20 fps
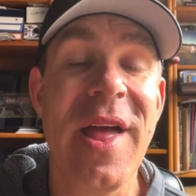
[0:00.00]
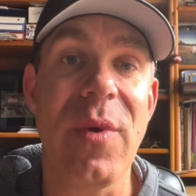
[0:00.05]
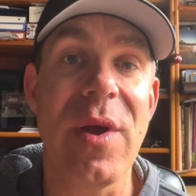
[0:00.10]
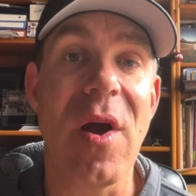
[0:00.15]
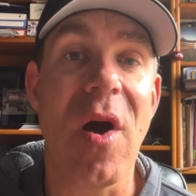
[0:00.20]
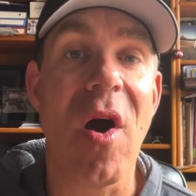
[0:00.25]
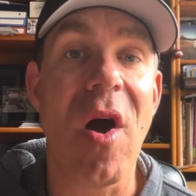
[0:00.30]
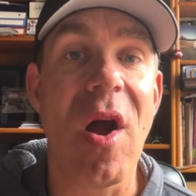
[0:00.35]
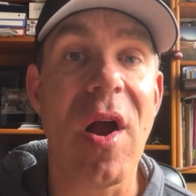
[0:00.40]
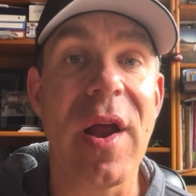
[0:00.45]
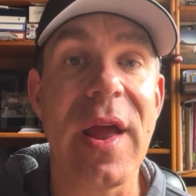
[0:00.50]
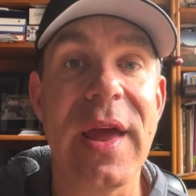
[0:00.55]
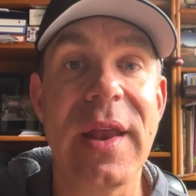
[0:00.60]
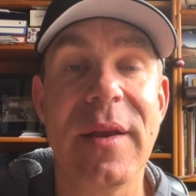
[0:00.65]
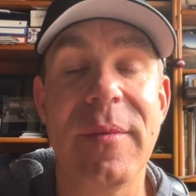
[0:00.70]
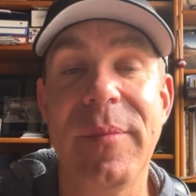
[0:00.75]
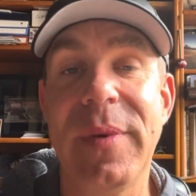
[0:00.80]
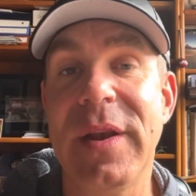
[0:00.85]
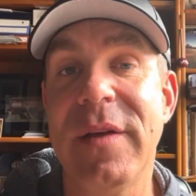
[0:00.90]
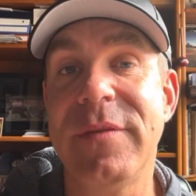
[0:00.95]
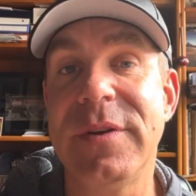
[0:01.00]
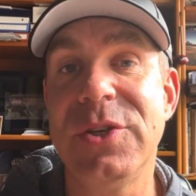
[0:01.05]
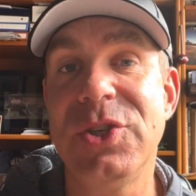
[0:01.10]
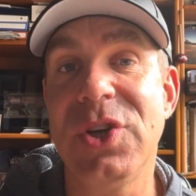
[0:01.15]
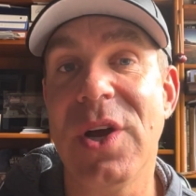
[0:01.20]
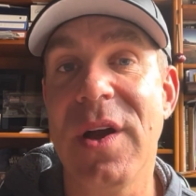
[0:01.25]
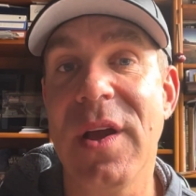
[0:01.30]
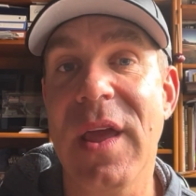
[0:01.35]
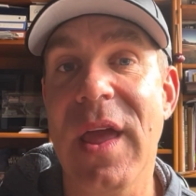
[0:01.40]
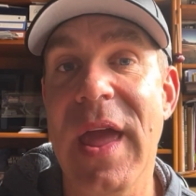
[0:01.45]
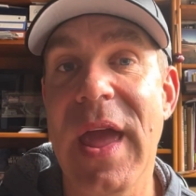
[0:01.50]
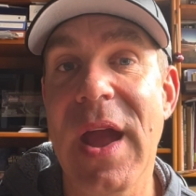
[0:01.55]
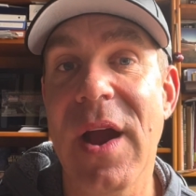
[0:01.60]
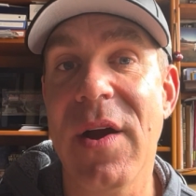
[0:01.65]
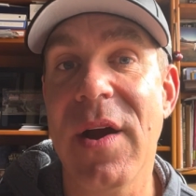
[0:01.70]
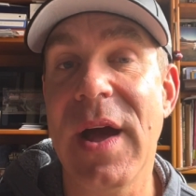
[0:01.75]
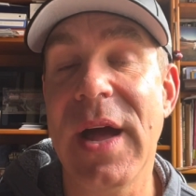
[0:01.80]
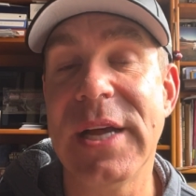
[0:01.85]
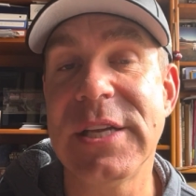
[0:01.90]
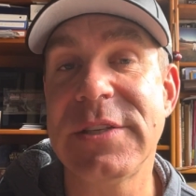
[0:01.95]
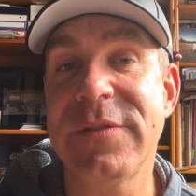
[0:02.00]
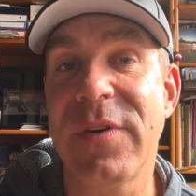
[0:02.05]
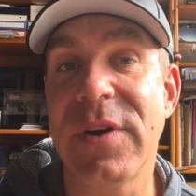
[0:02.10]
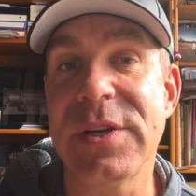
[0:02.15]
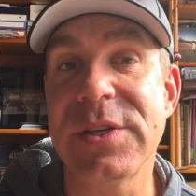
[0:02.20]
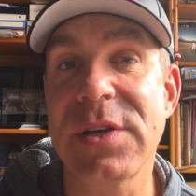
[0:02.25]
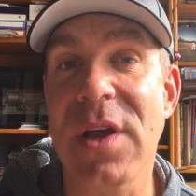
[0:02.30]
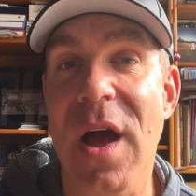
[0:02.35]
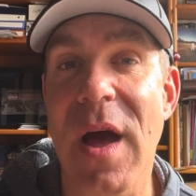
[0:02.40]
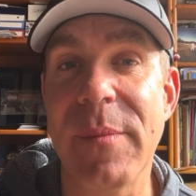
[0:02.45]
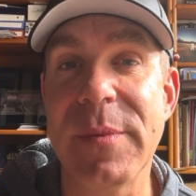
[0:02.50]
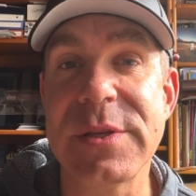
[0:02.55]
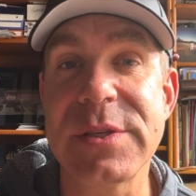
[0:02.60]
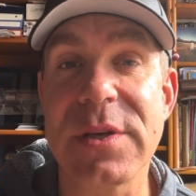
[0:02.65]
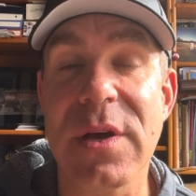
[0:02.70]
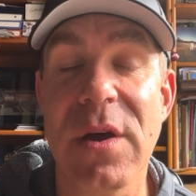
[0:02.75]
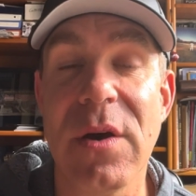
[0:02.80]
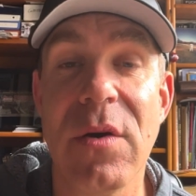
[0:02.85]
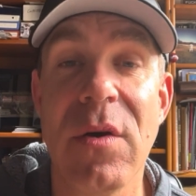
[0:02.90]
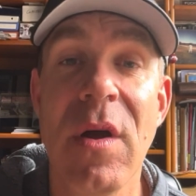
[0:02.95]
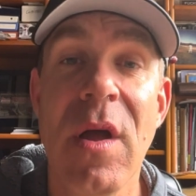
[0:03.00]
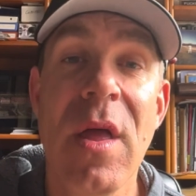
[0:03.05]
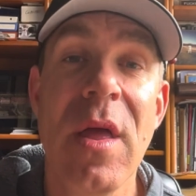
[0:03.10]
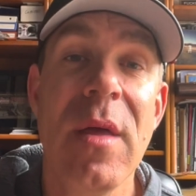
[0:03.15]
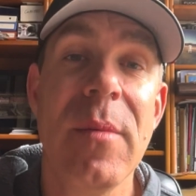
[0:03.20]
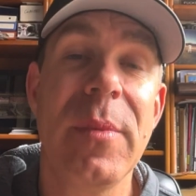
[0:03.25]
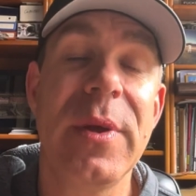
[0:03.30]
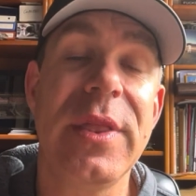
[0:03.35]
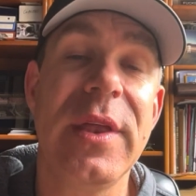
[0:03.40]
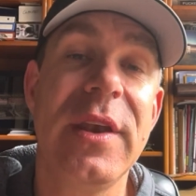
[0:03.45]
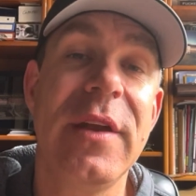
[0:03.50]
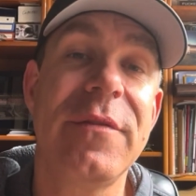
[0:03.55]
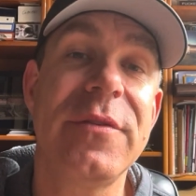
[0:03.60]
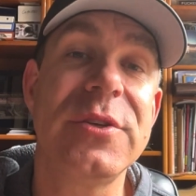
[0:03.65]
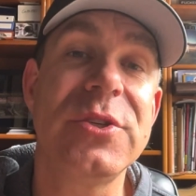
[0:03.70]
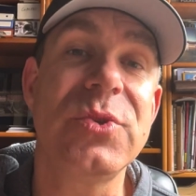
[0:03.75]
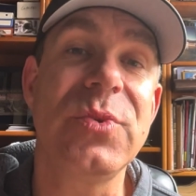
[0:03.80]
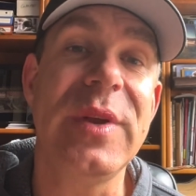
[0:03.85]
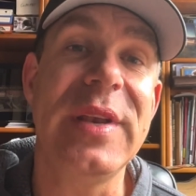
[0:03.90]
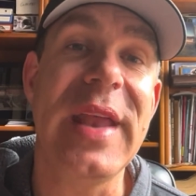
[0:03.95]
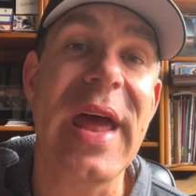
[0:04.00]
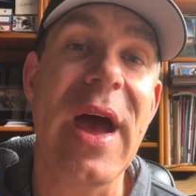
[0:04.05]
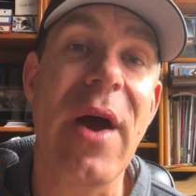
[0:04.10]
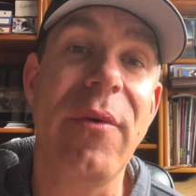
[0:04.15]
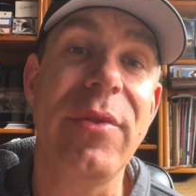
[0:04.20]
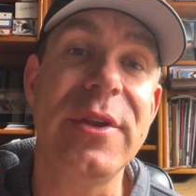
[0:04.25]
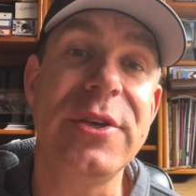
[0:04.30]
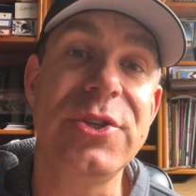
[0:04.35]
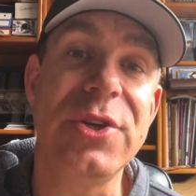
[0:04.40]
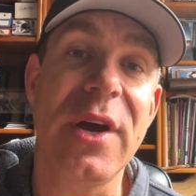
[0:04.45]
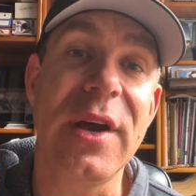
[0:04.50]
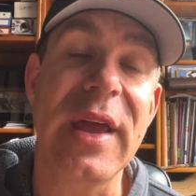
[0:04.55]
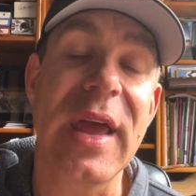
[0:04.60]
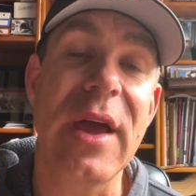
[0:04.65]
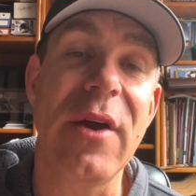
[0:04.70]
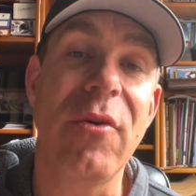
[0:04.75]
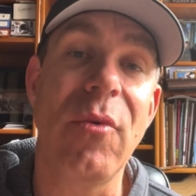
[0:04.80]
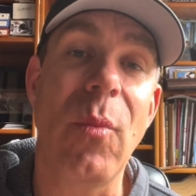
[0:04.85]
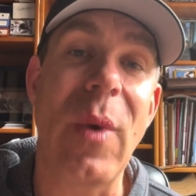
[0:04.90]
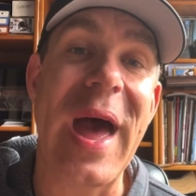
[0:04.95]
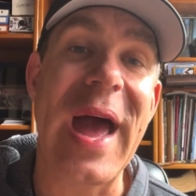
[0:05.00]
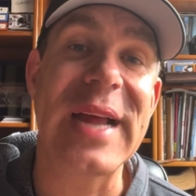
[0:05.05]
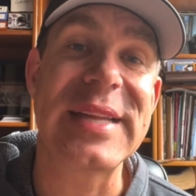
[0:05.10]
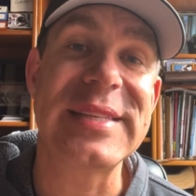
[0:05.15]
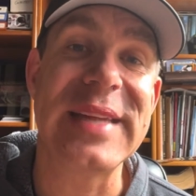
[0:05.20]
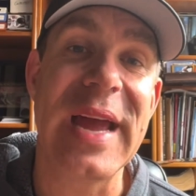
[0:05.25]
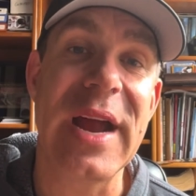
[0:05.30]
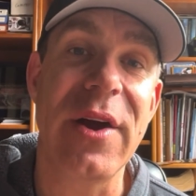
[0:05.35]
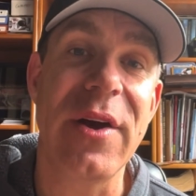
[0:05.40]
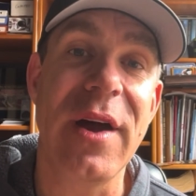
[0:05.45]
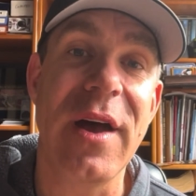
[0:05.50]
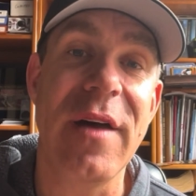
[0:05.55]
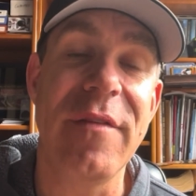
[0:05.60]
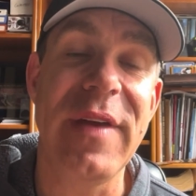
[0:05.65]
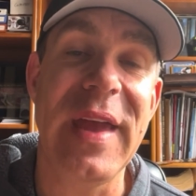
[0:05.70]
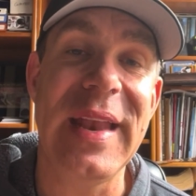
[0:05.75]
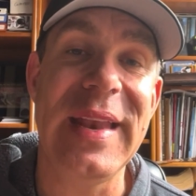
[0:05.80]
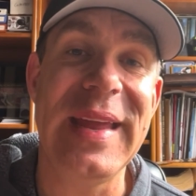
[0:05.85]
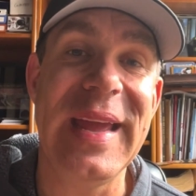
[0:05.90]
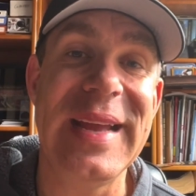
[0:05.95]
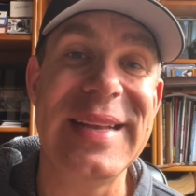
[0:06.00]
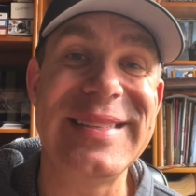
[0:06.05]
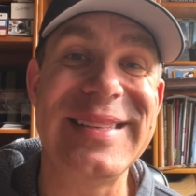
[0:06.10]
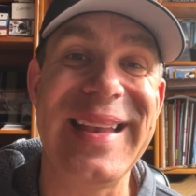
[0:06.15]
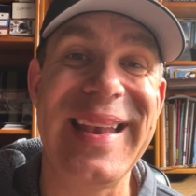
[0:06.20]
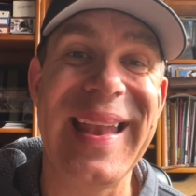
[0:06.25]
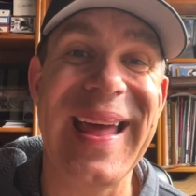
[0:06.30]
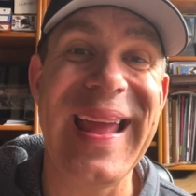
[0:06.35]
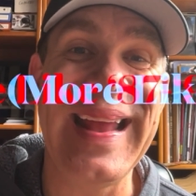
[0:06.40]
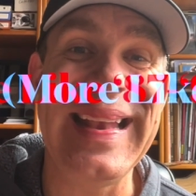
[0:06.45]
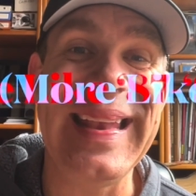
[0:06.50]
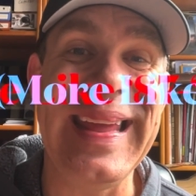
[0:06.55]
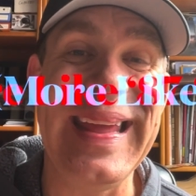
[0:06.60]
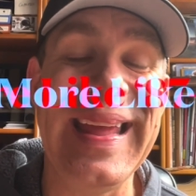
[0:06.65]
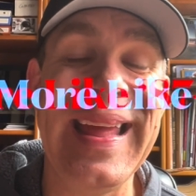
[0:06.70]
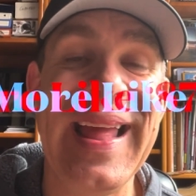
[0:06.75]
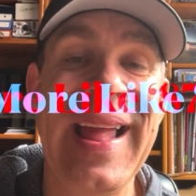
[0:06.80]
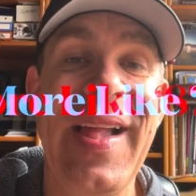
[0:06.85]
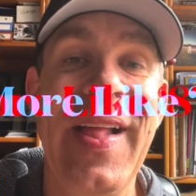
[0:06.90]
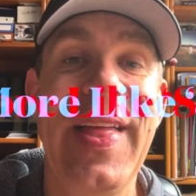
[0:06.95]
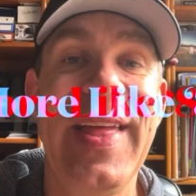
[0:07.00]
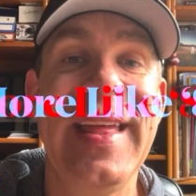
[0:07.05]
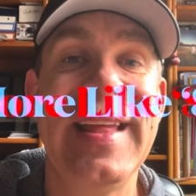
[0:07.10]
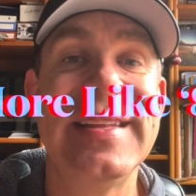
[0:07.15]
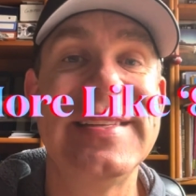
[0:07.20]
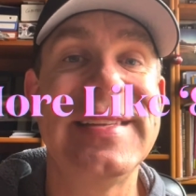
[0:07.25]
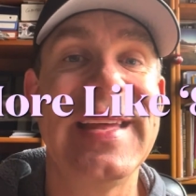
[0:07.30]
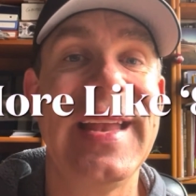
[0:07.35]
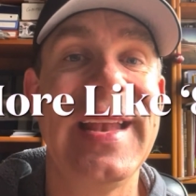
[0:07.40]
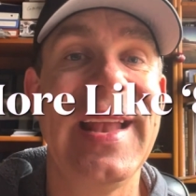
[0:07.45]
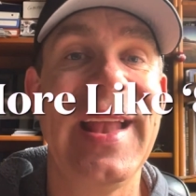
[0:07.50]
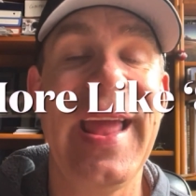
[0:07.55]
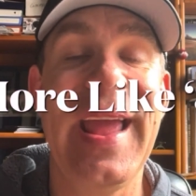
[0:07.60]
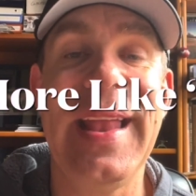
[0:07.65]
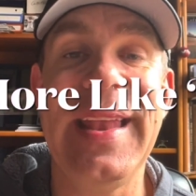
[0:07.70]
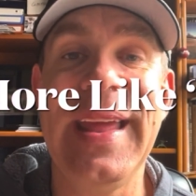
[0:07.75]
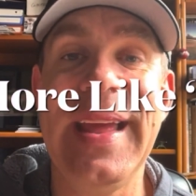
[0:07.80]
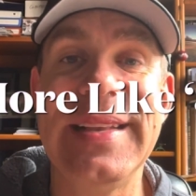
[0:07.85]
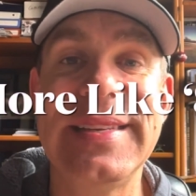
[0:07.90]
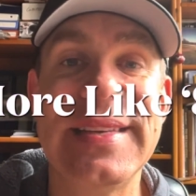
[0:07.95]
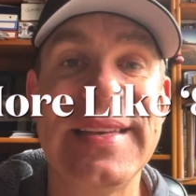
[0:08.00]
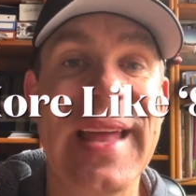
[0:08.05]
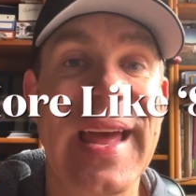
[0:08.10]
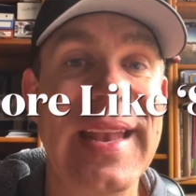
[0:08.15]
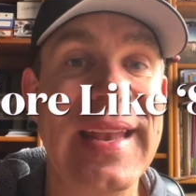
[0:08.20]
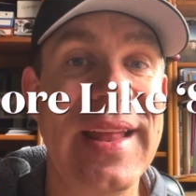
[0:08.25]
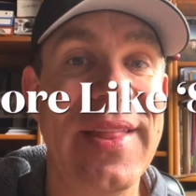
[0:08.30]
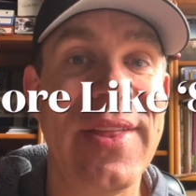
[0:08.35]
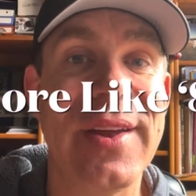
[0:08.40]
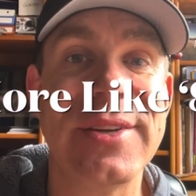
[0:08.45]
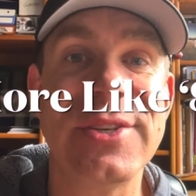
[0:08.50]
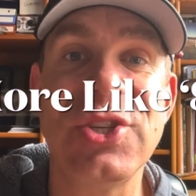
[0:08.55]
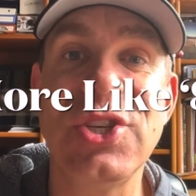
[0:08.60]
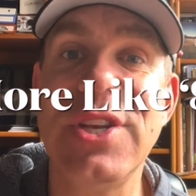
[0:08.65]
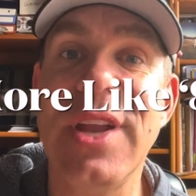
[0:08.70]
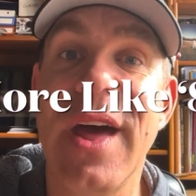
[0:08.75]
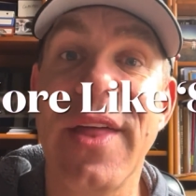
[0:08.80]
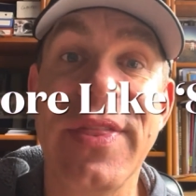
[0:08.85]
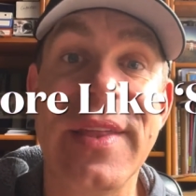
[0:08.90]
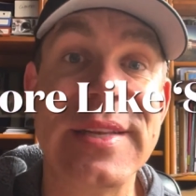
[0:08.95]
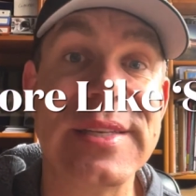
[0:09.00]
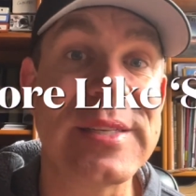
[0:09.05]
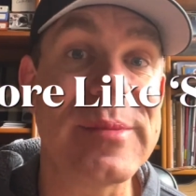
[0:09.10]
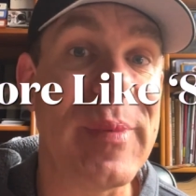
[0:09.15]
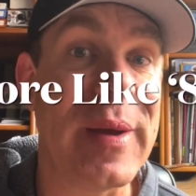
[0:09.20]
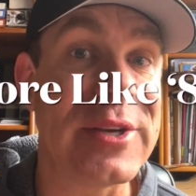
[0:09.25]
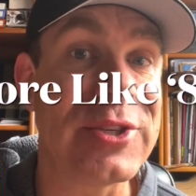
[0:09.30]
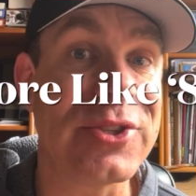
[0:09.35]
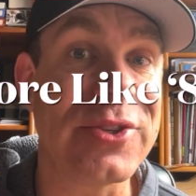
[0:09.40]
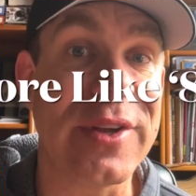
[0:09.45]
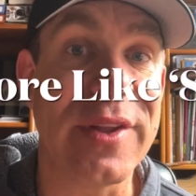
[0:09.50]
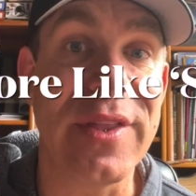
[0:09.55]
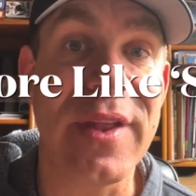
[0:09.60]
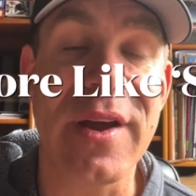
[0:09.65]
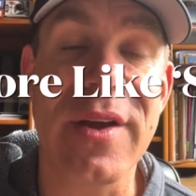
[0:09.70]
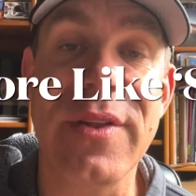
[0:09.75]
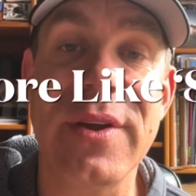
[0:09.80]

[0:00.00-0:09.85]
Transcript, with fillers: We are in a bit of a junk era as far as commons go, but the difference between now and the junk wax era of 88 to 90 is that 88 to 90, there's nothing special in there.